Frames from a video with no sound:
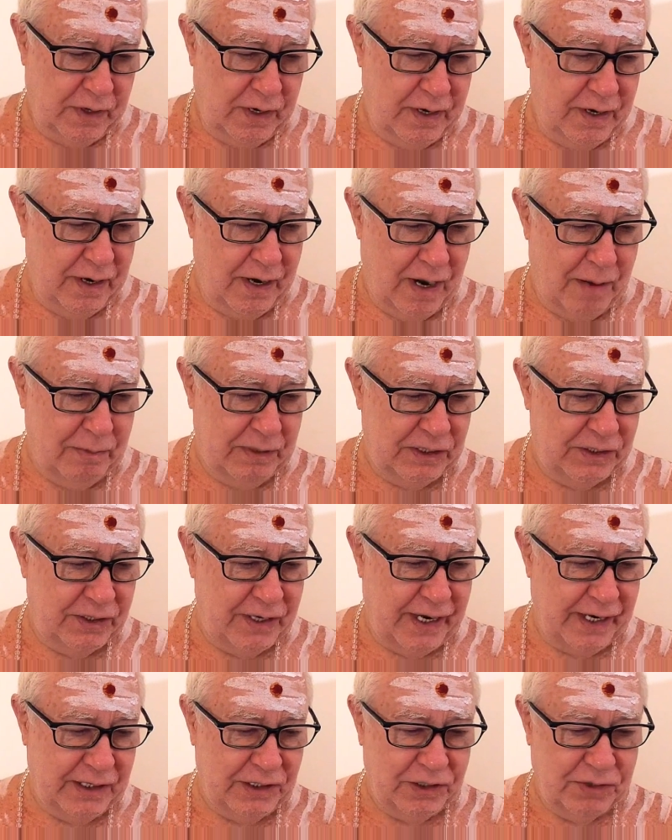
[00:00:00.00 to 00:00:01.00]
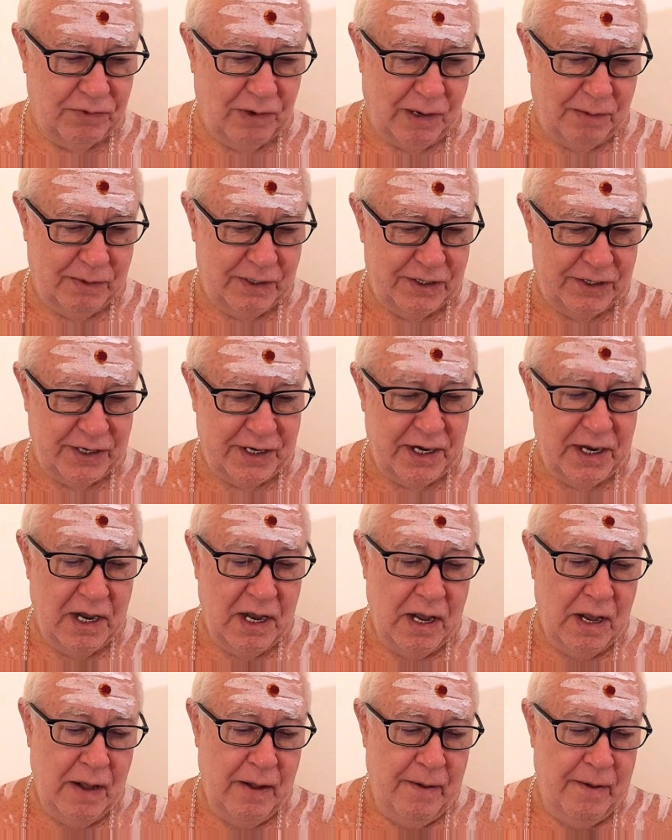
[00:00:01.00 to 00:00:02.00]
Namaste, Swamiji.
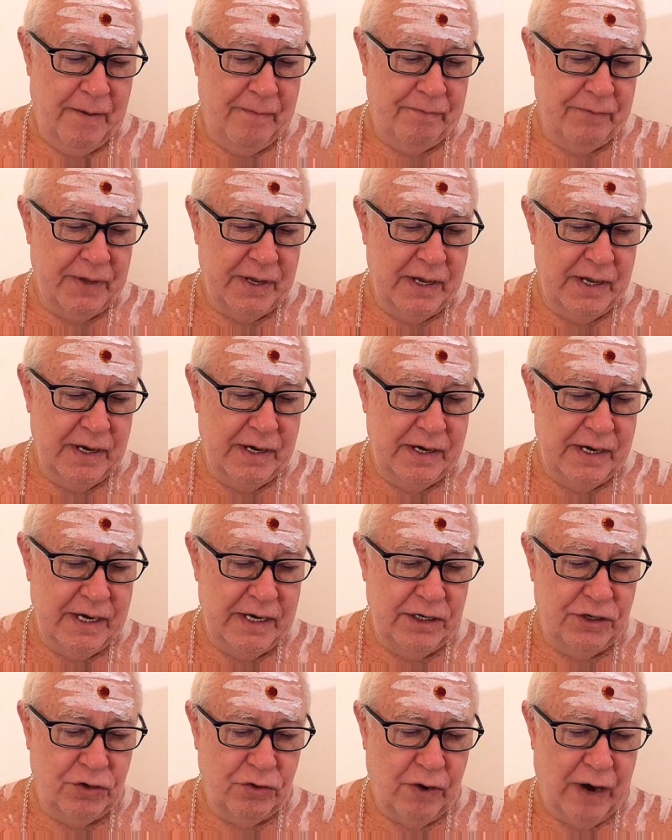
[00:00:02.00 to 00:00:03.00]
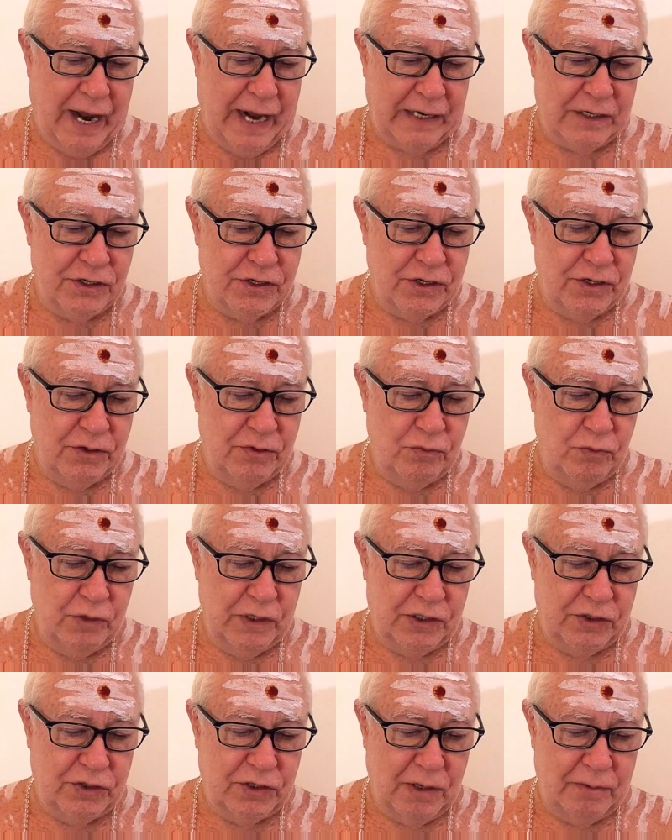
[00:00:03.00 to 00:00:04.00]
In interaction
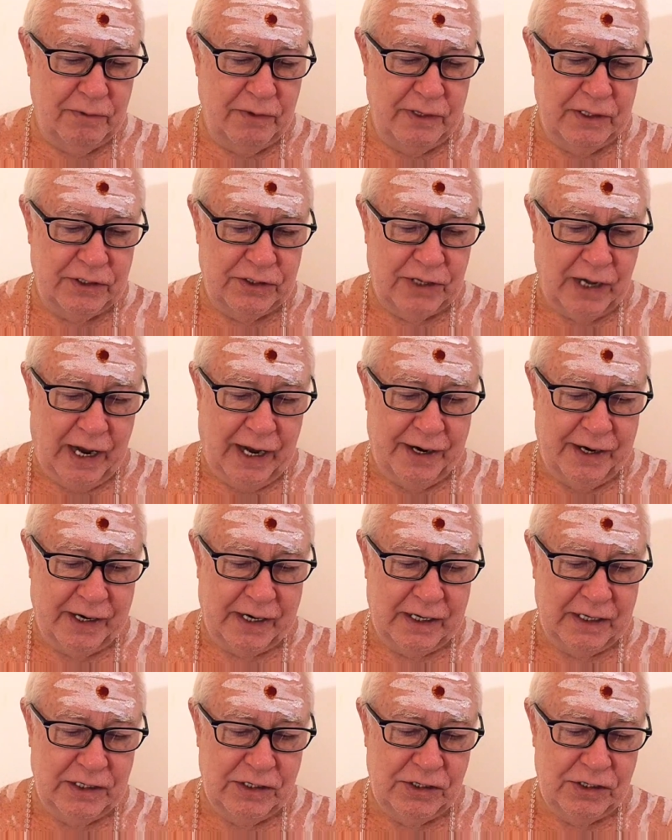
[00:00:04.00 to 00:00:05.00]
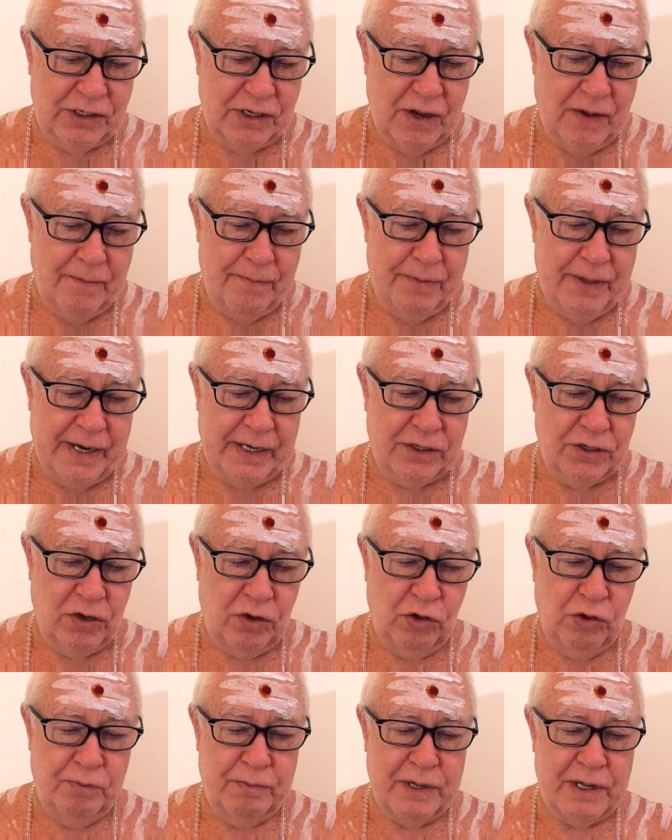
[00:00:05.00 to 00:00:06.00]
with some of the sadhakas, they
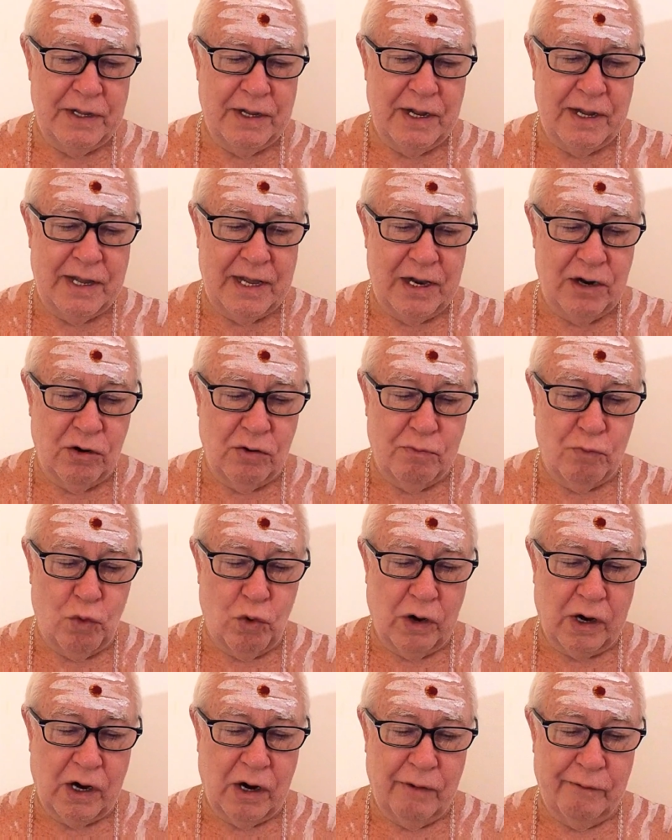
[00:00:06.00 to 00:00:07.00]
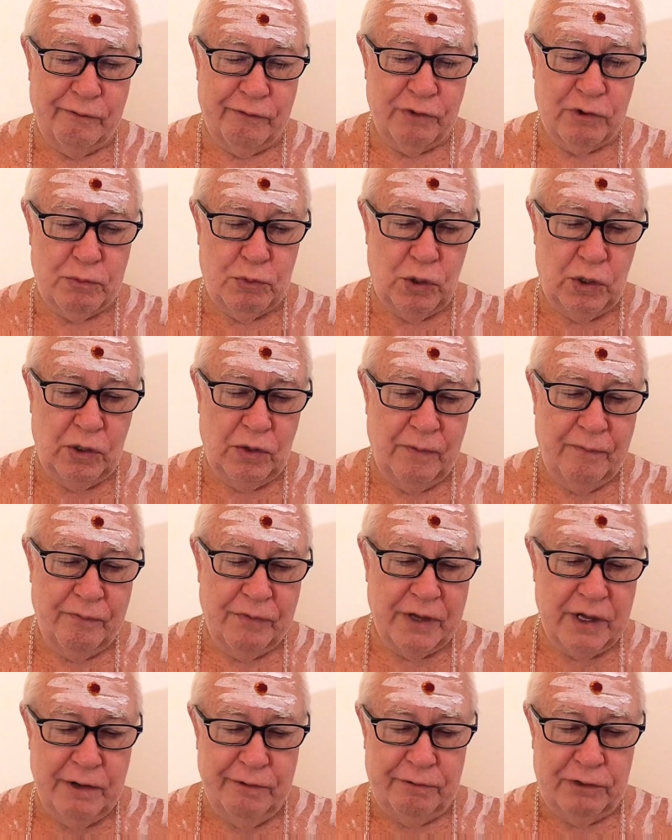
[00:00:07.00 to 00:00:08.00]
told me that they are more comfortable
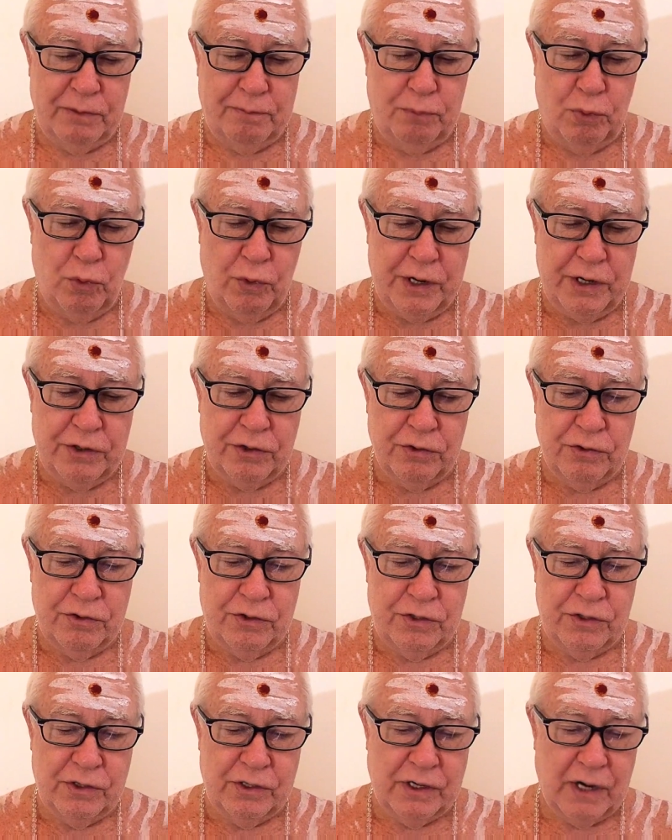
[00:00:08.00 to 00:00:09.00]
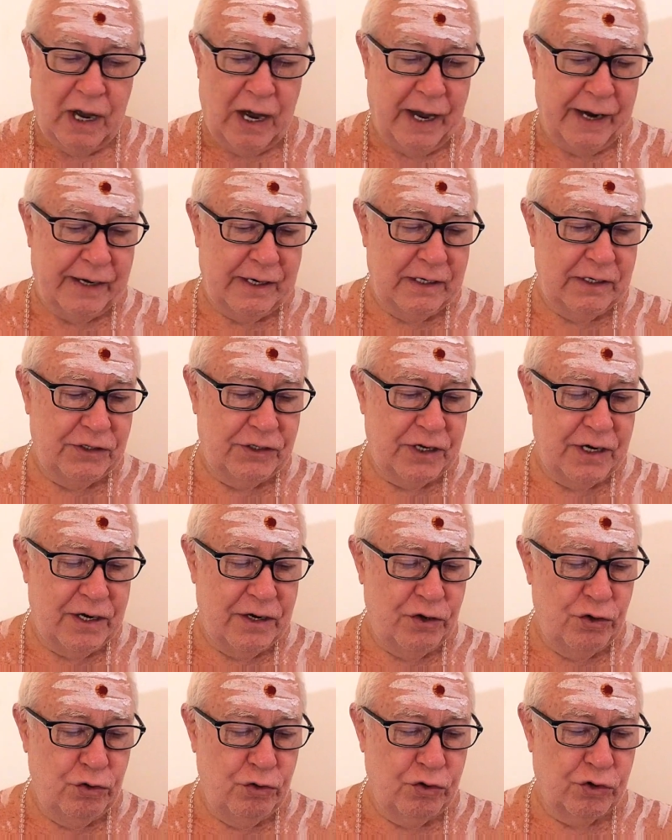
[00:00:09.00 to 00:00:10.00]
if the pointer to God is
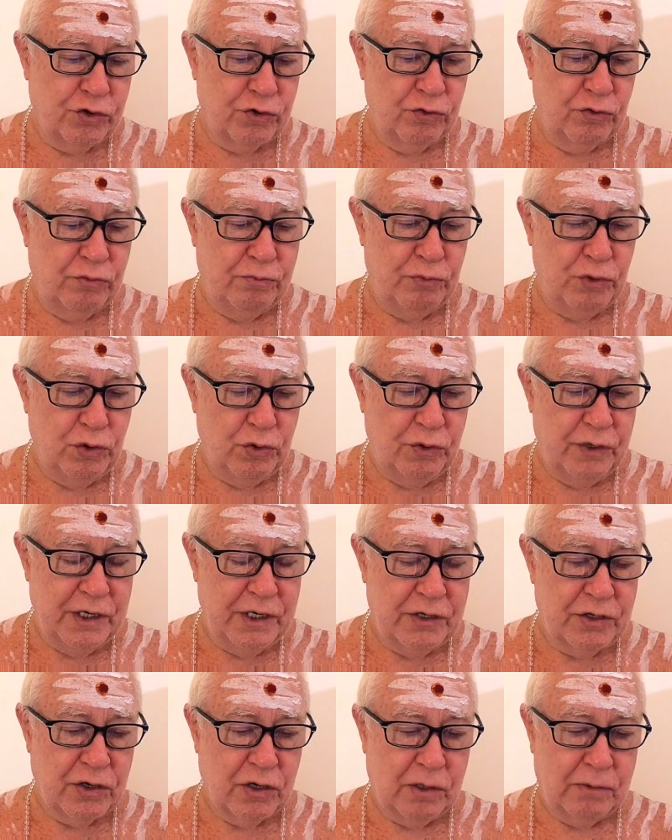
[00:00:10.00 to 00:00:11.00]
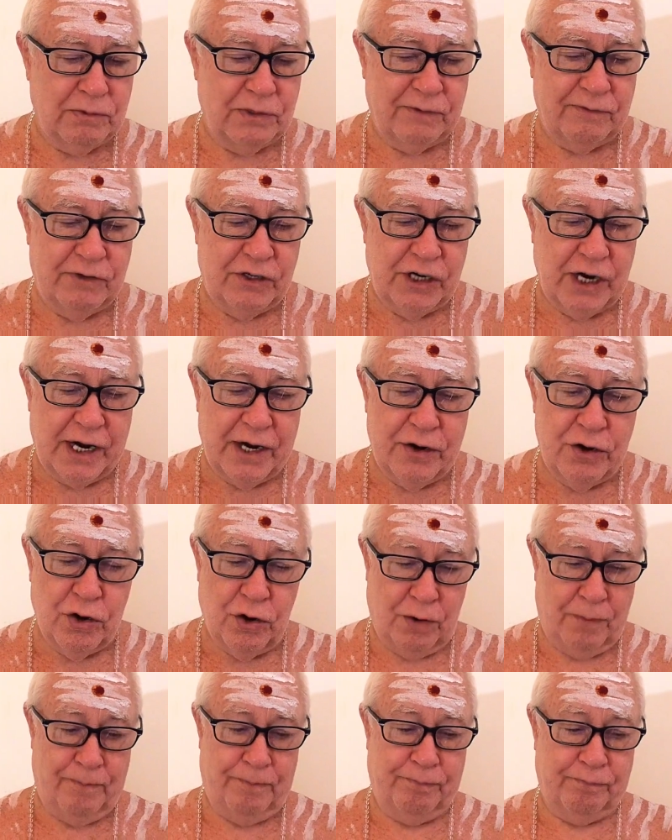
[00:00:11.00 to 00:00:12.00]
in neutral mood in terms of
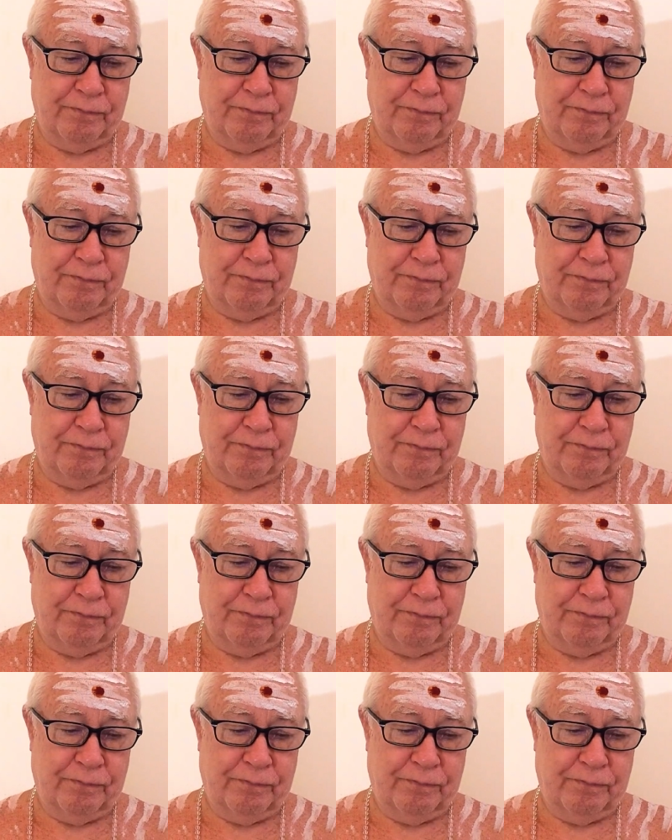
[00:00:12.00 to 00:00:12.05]
gender.